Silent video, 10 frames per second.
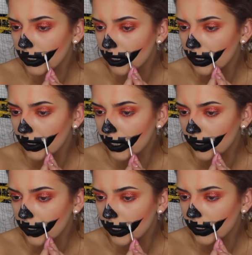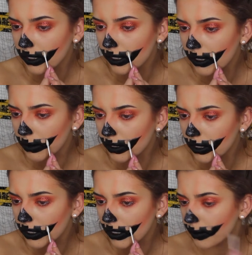skirt and then decided I
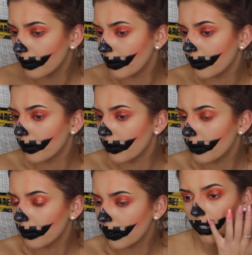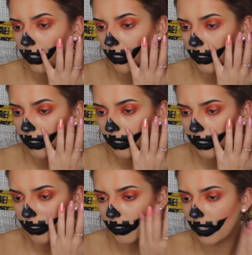wanted it. Using
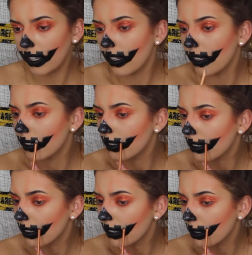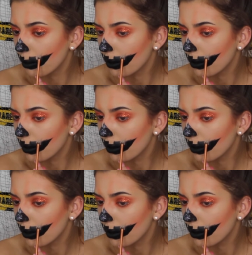concealer and a